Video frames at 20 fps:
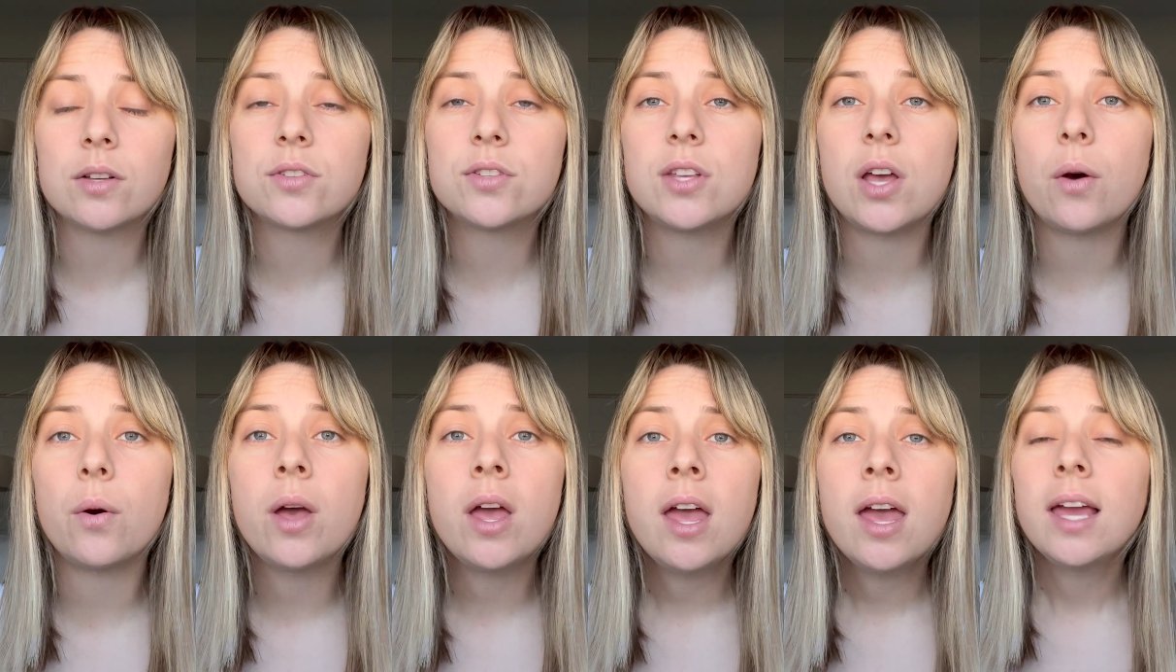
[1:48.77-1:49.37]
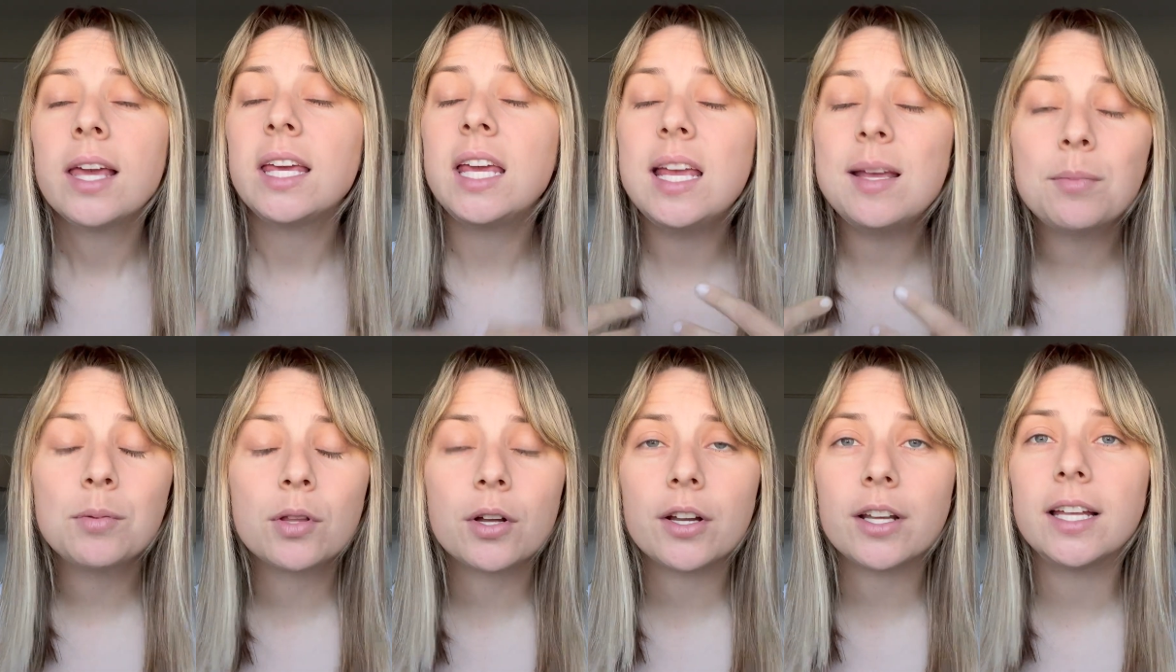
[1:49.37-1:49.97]
So
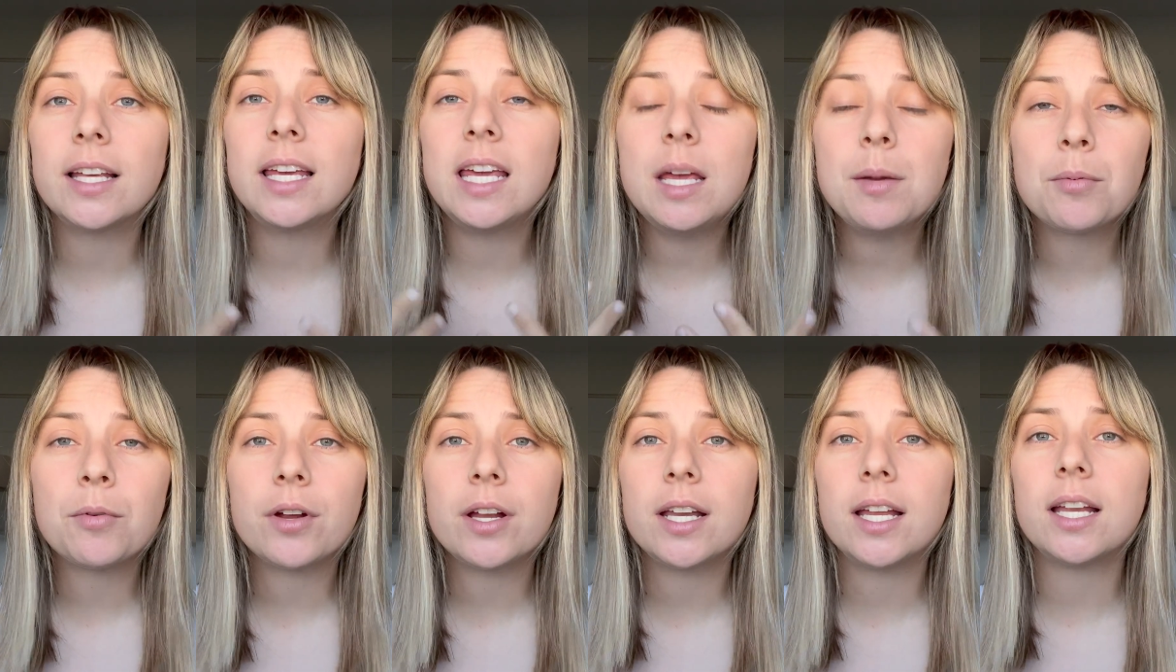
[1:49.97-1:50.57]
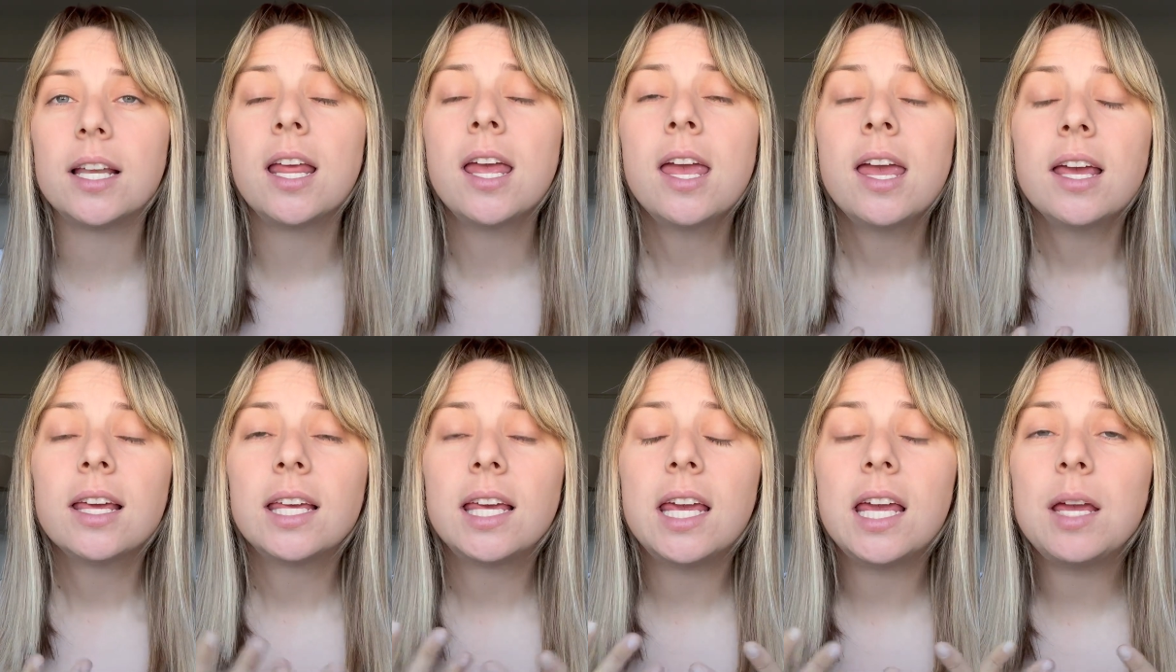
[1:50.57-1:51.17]
keep learning, keep reading,
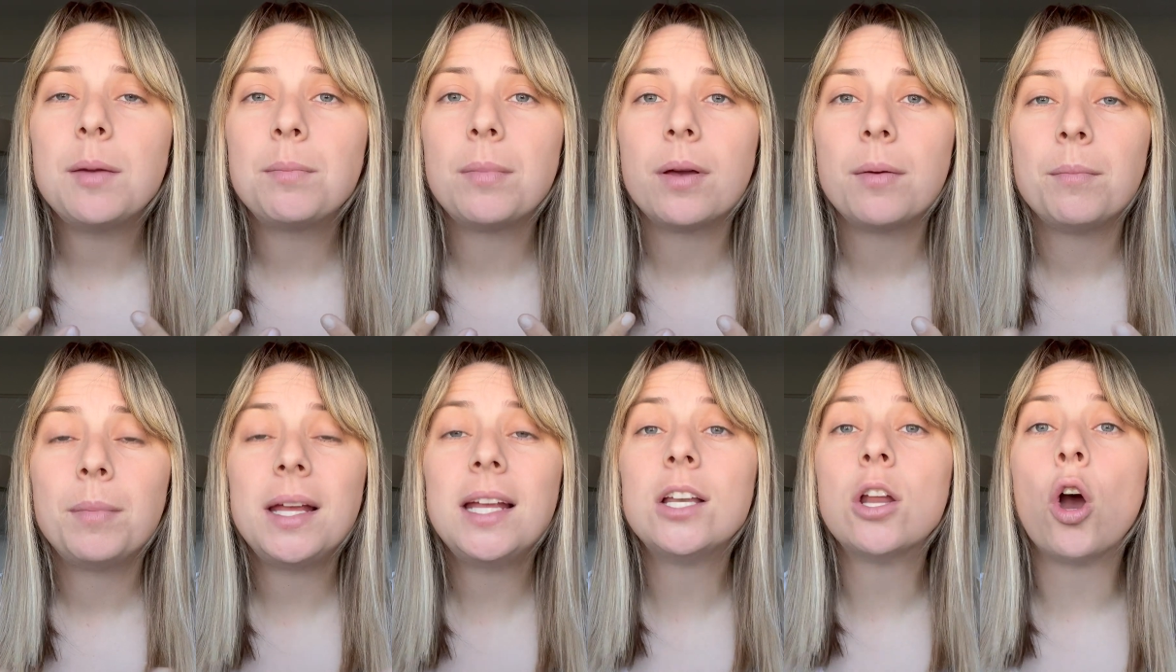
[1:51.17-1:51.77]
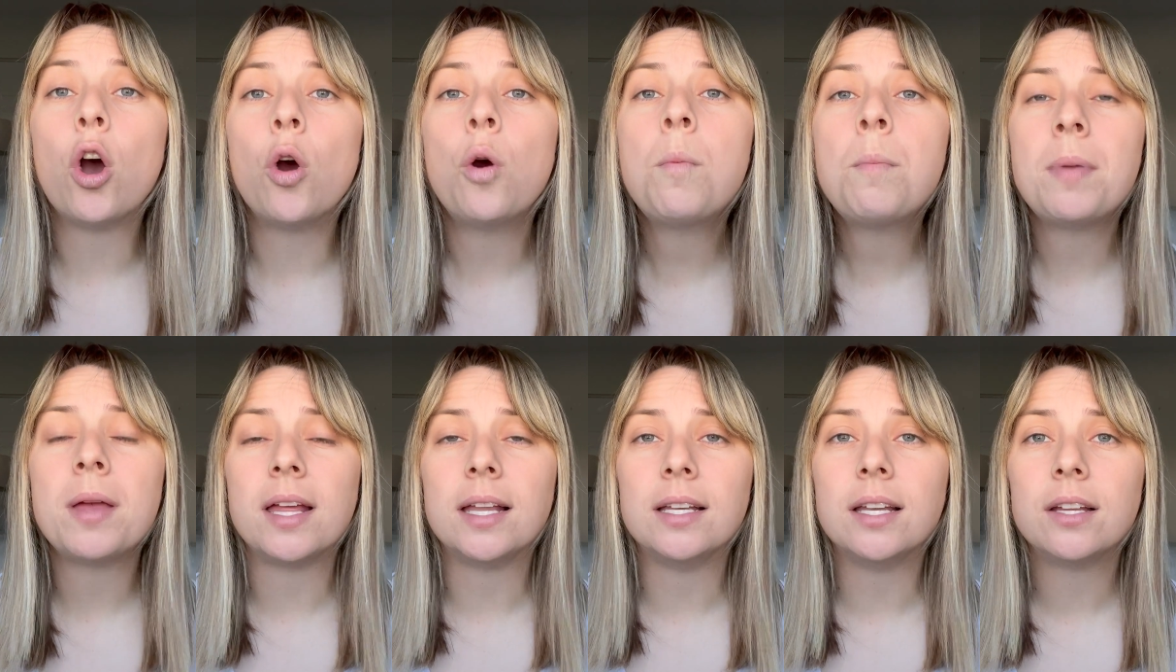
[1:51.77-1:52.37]
keep being
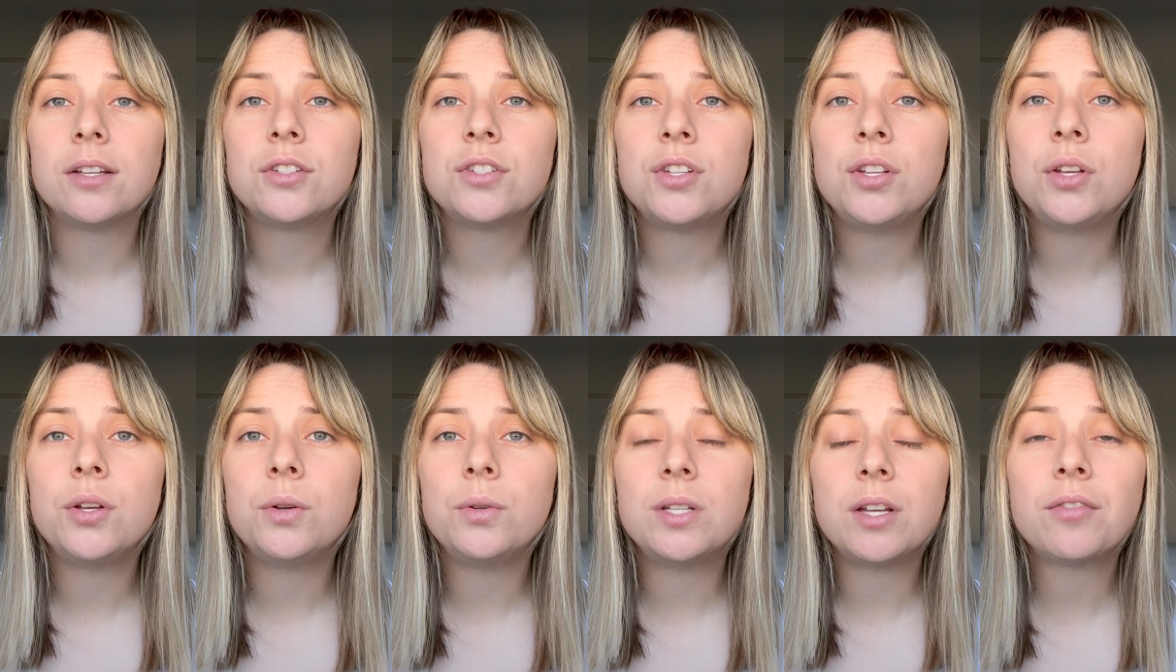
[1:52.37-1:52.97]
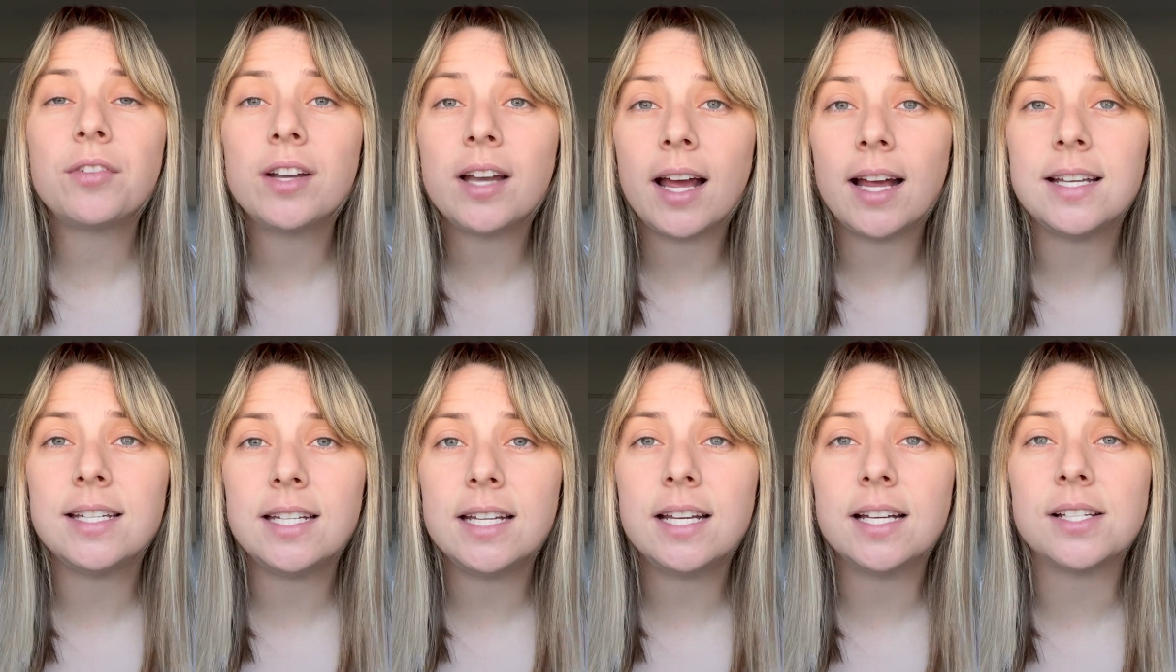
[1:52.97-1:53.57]
open to different
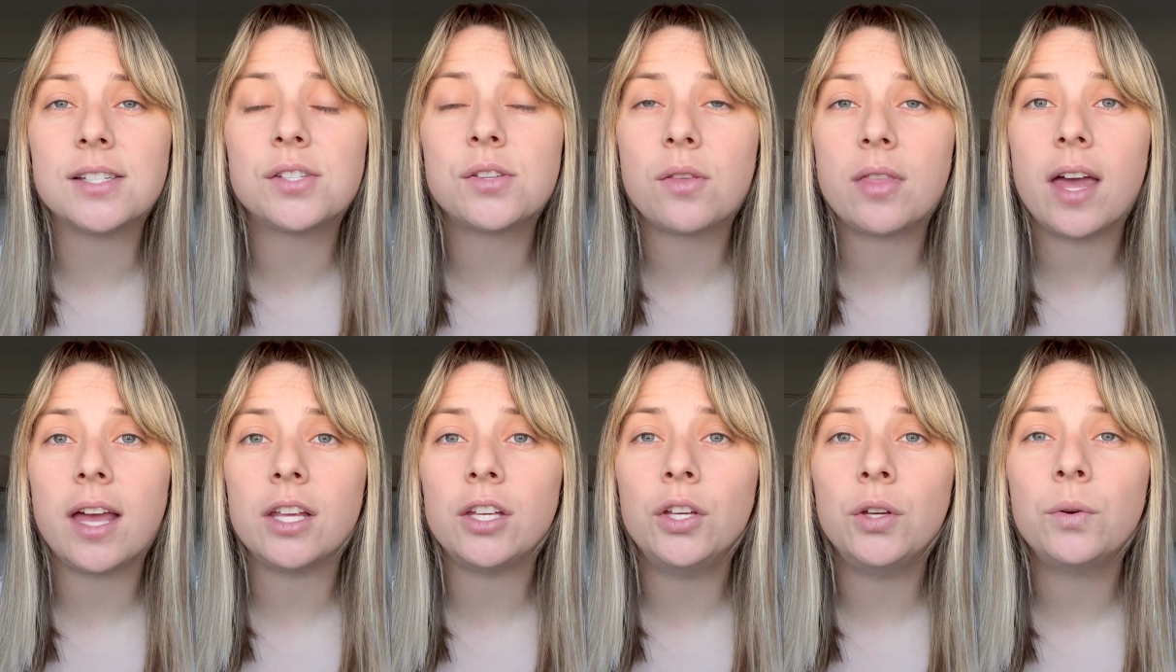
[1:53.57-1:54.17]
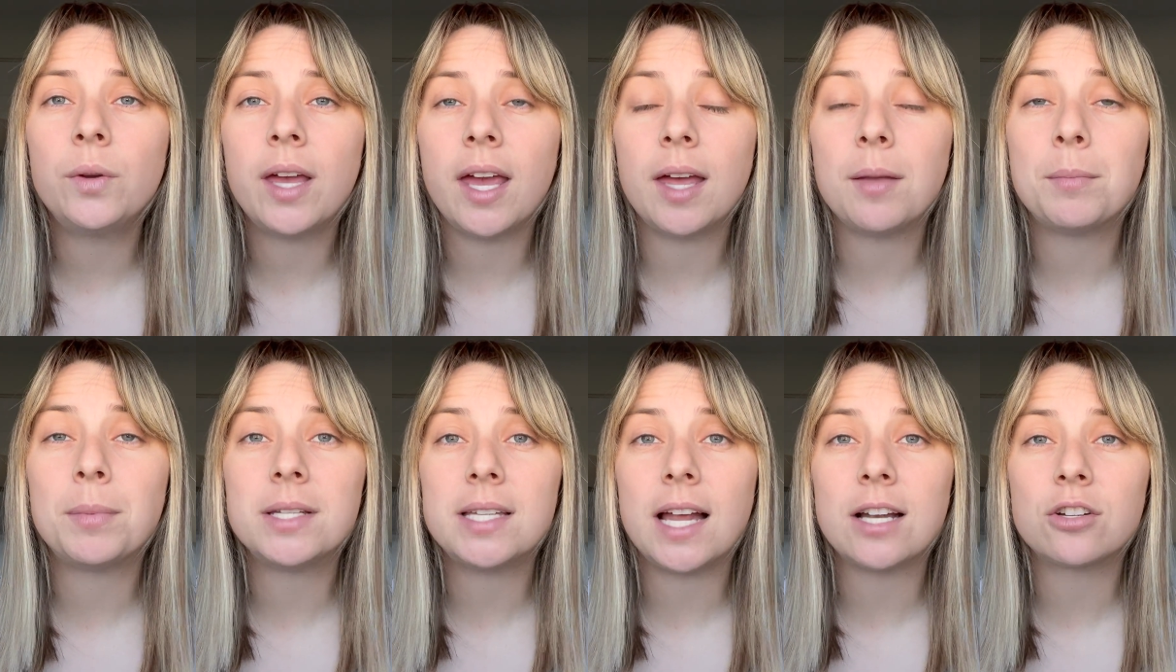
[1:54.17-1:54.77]
ideas so that you can
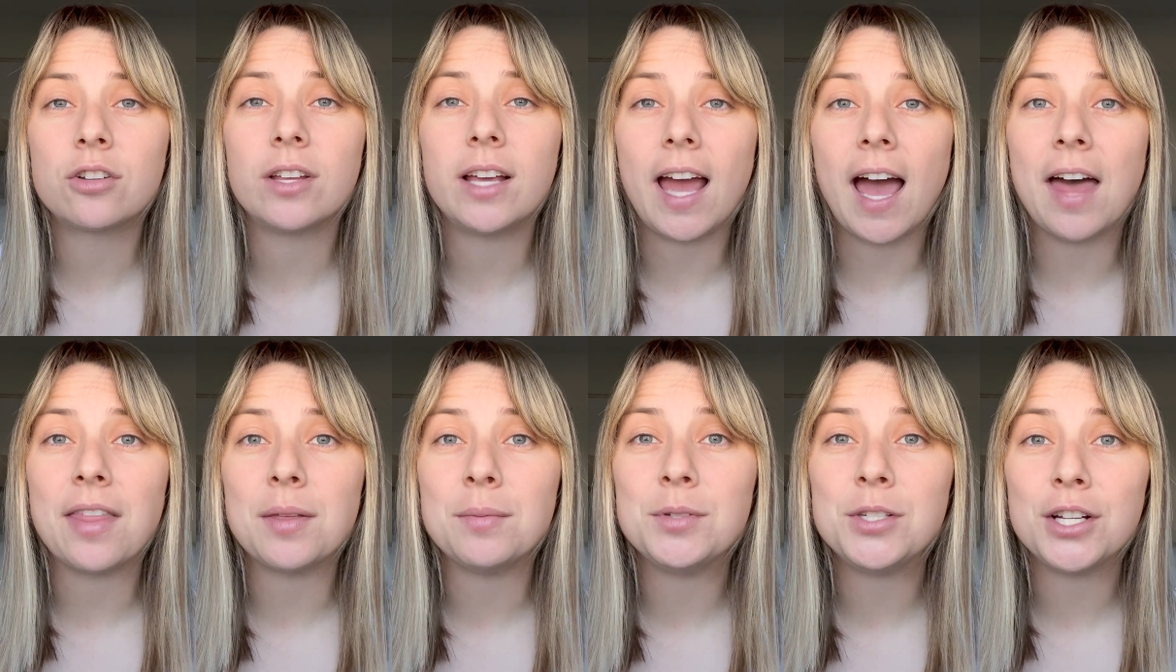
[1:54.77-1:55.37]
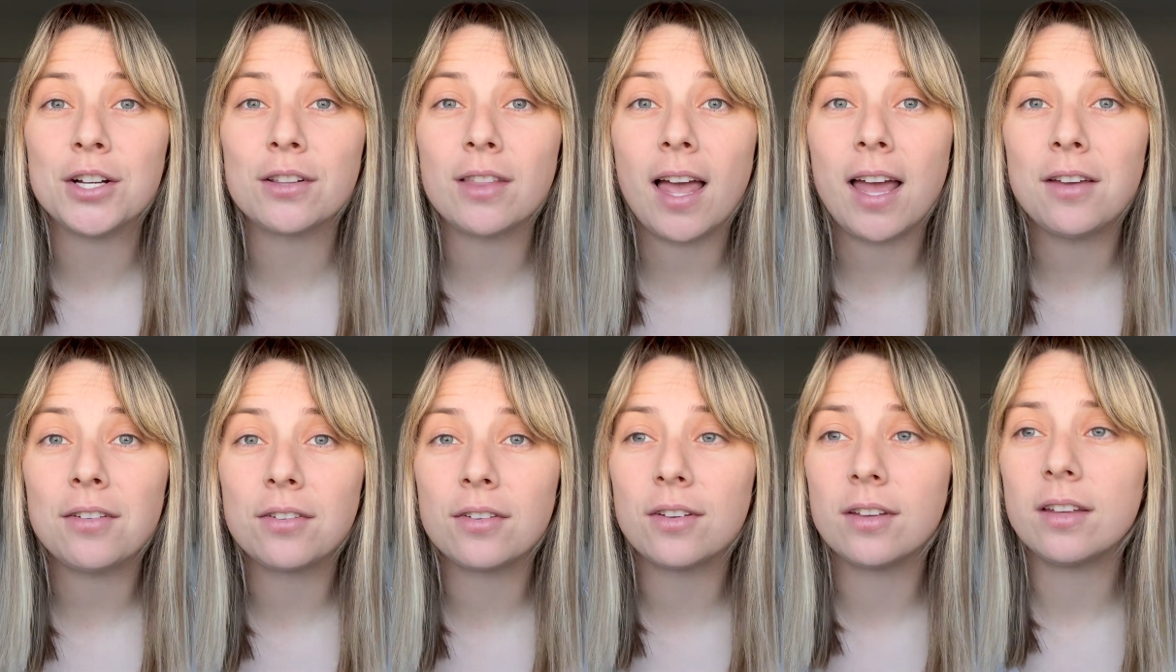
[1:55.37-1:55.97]
potentially add them to your
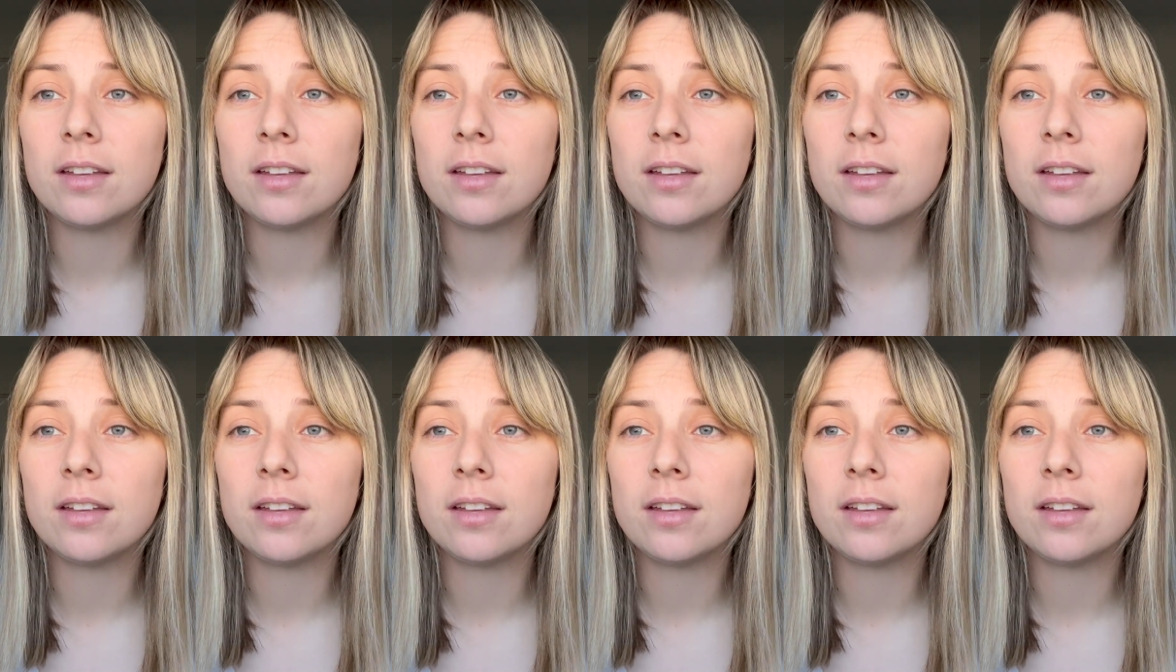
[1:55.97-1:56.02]
life.